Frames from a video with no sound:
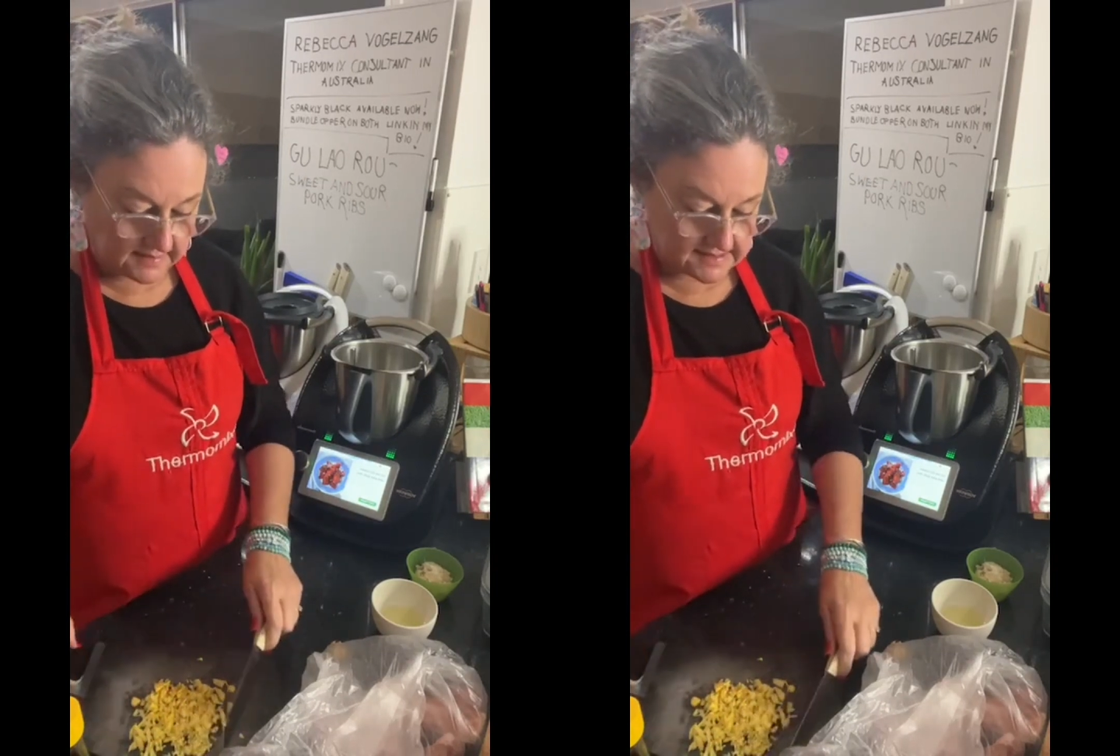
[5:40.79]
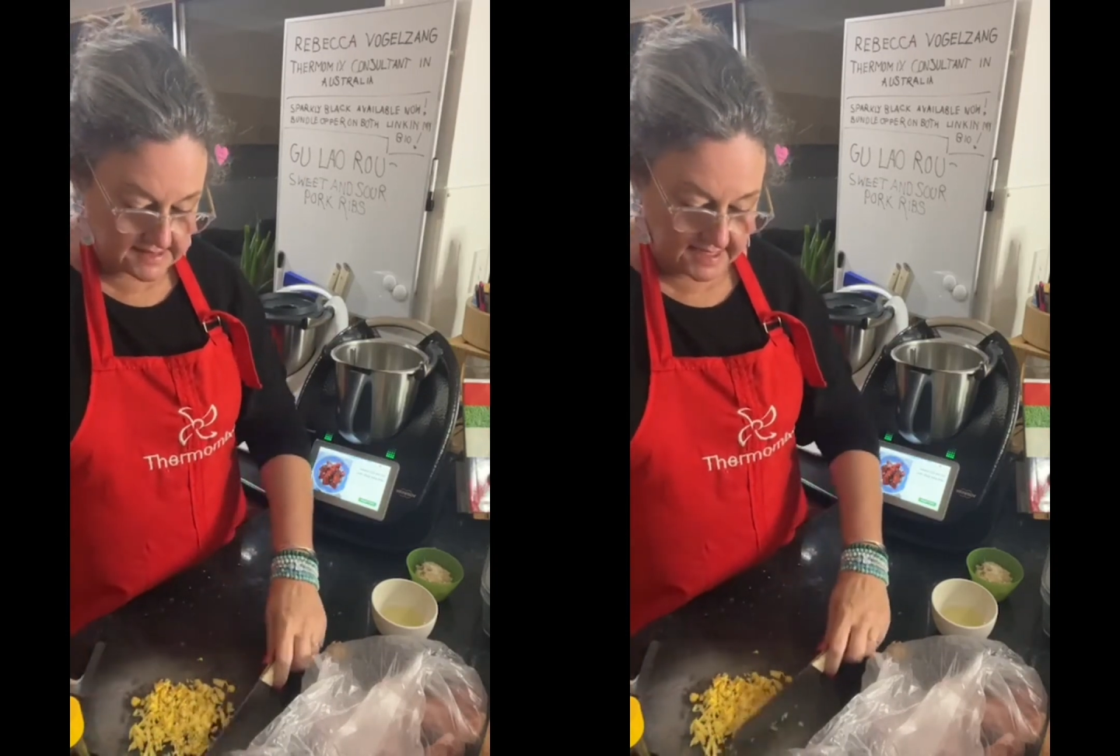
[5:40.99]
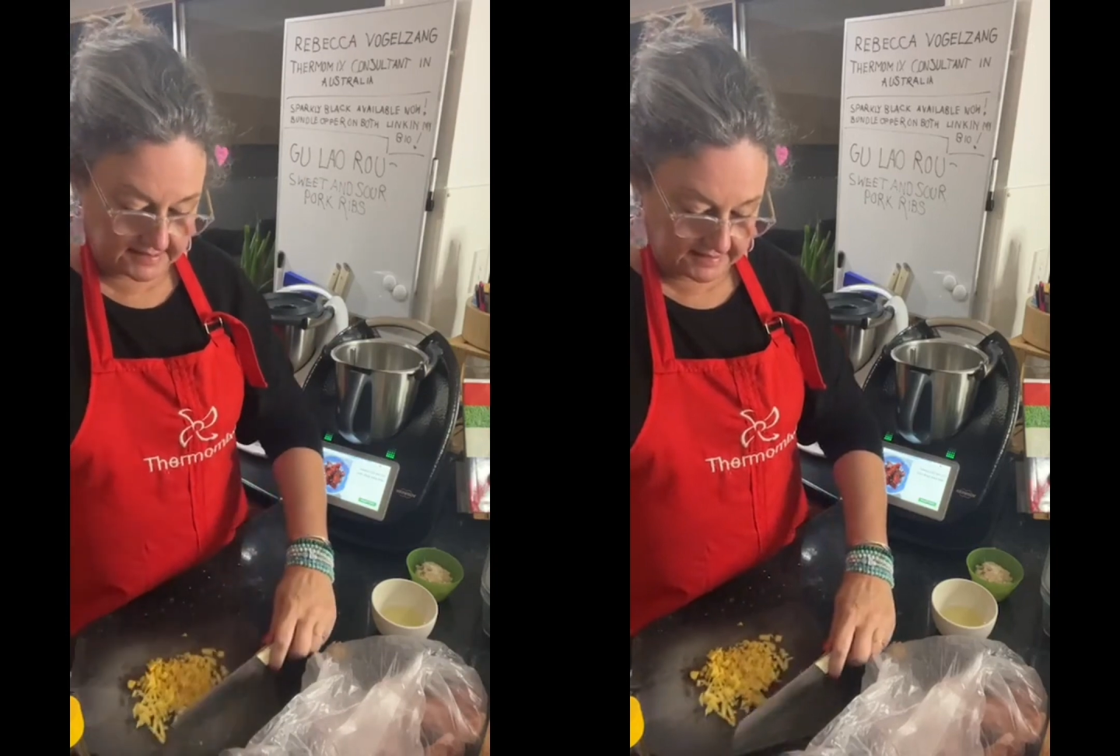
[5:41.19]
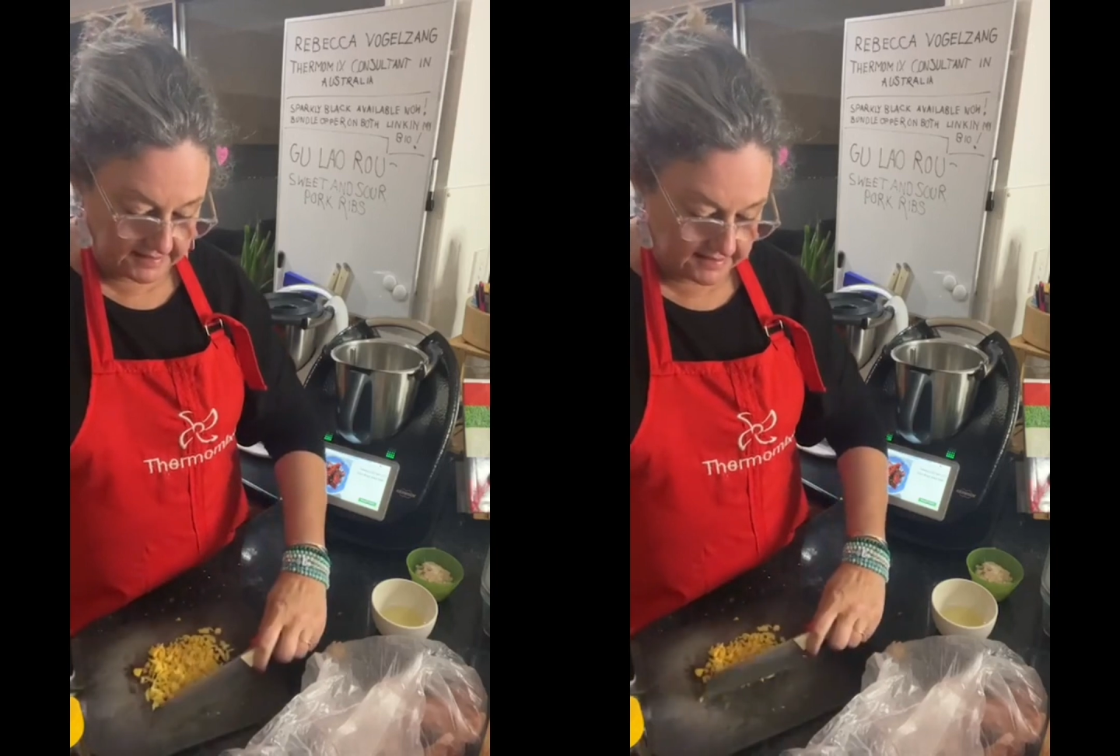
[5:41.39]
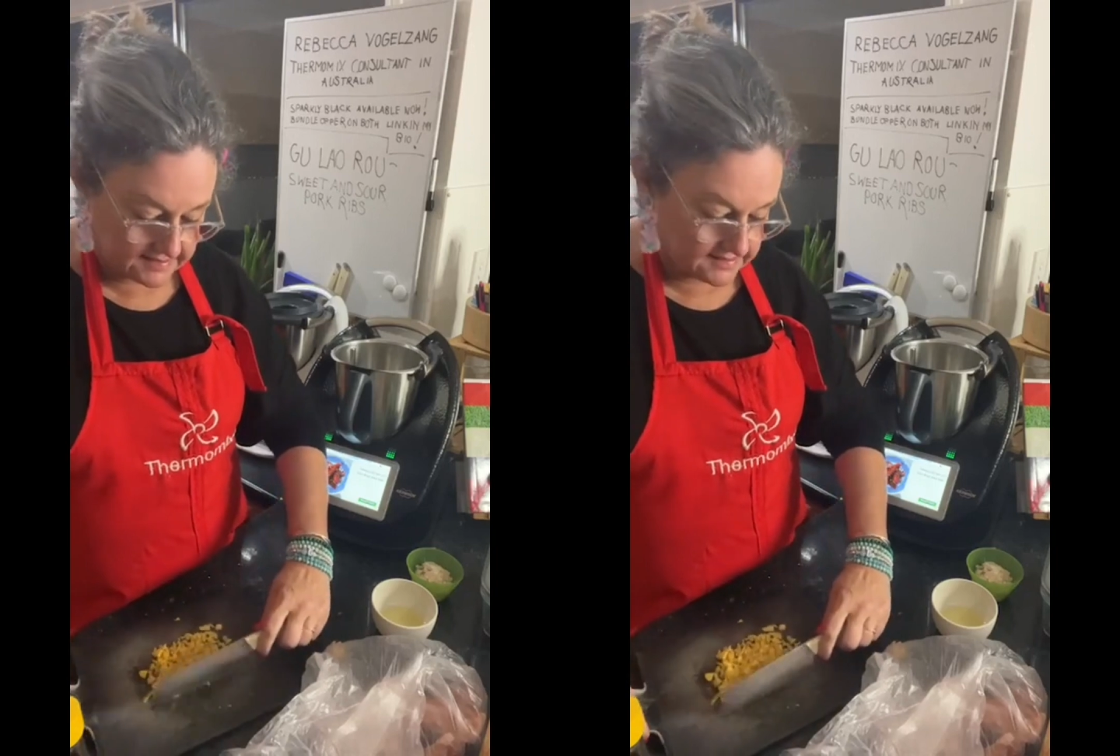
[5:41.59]
that
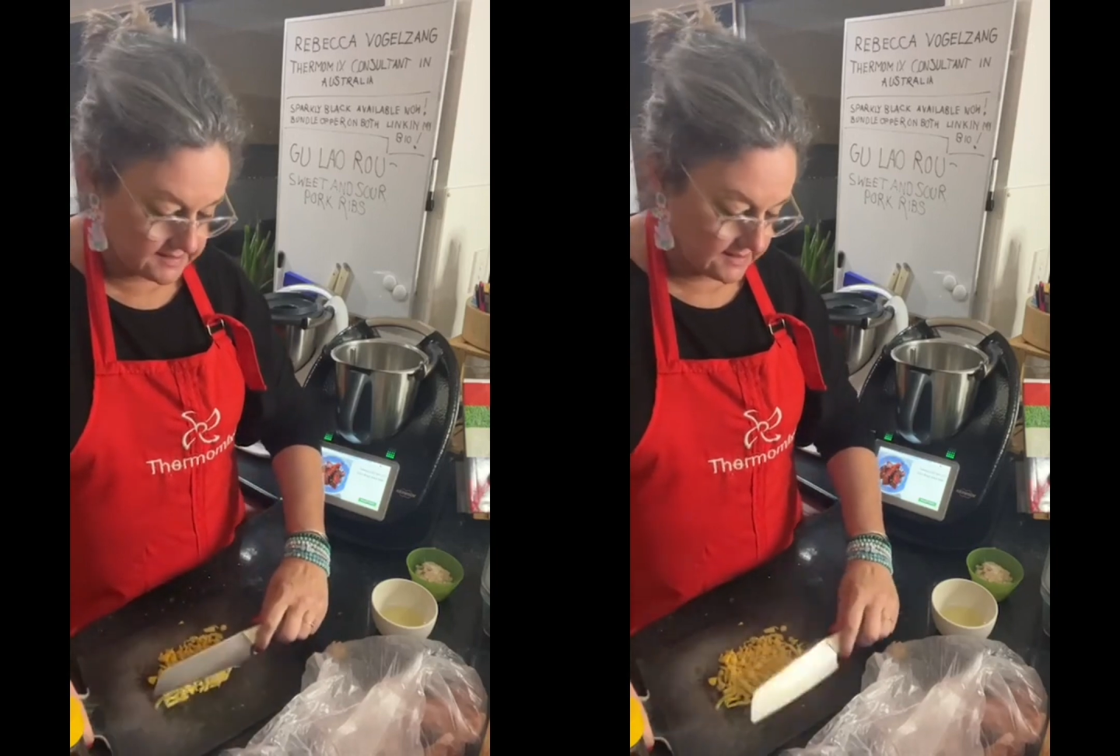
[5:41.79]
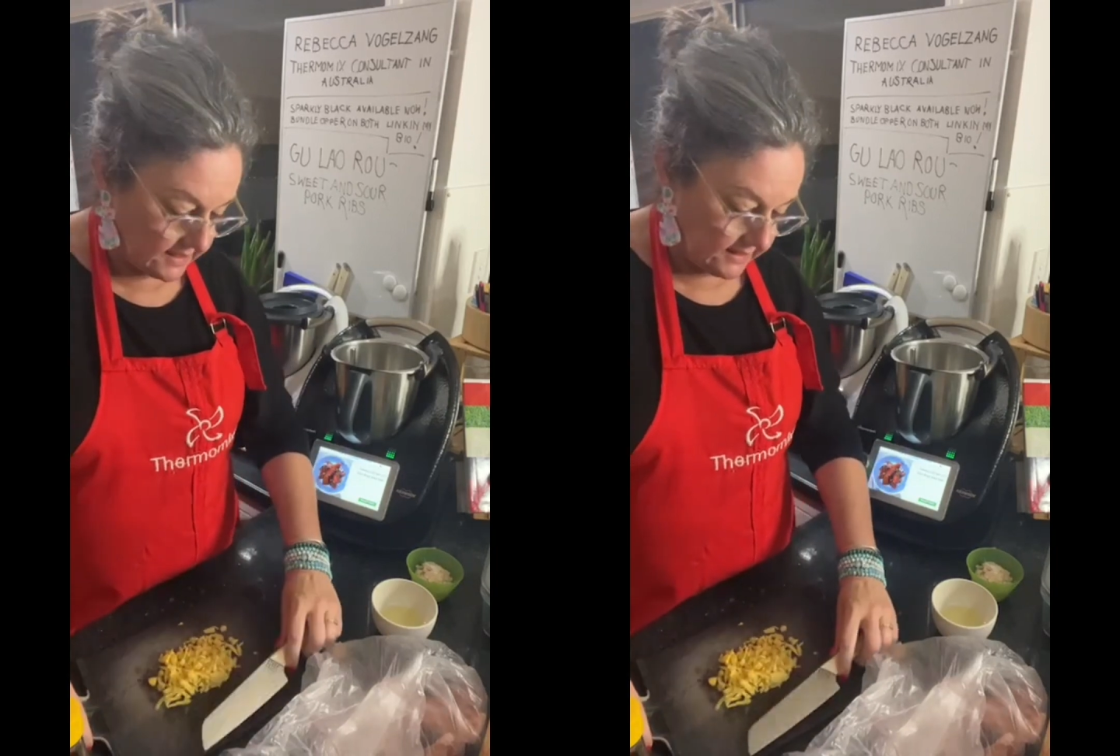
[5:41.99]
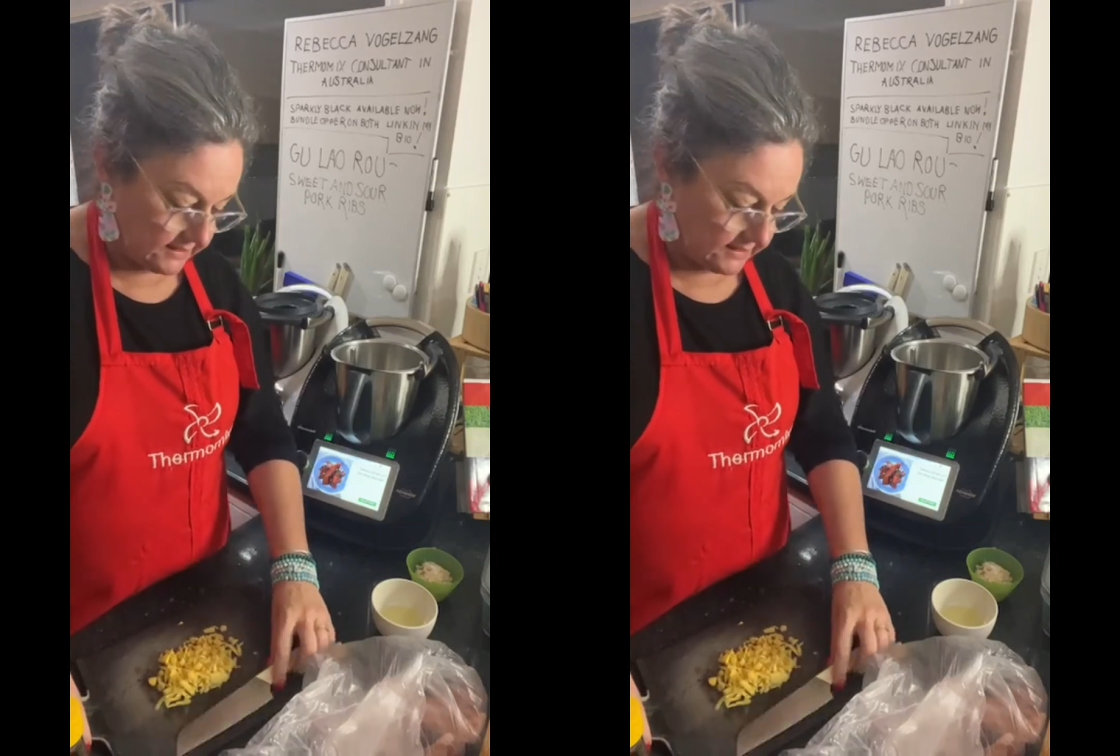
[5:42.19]
sadly is